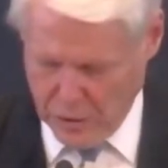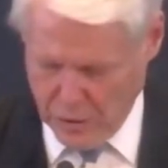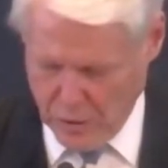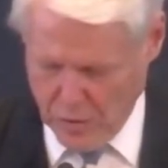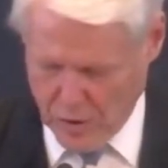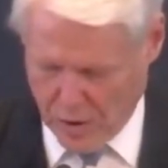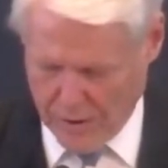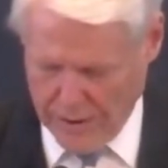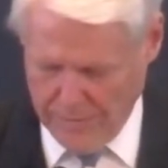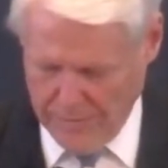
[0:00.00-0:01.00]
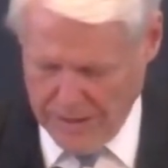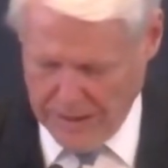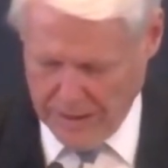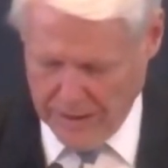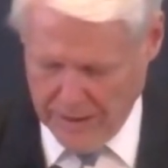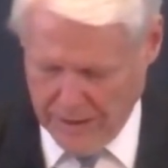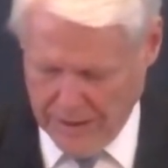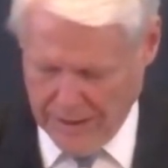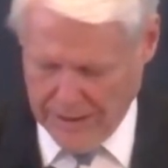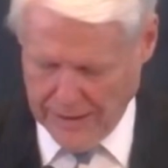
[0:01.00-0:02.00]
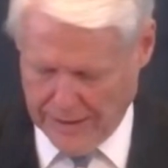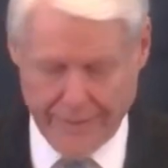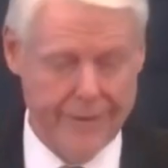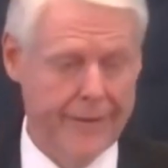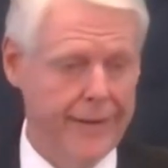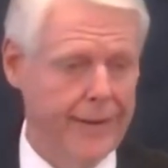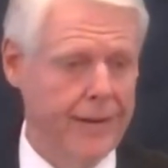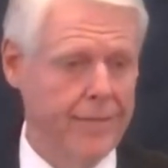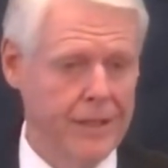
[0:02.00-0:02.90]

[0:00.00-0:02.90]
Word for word: are in me and I am in you.